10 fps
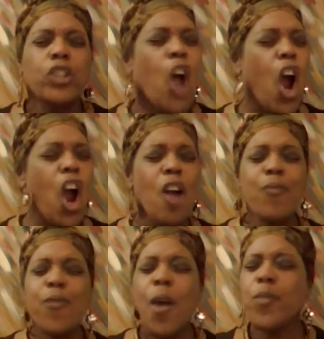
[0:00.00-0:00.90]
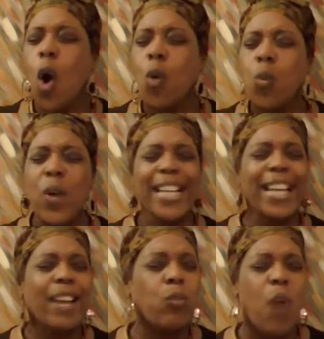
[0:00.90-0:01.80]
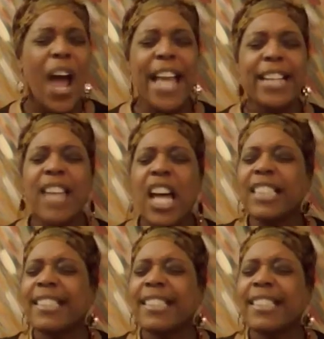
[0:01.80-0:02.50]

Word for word: Turn from your wicked ways.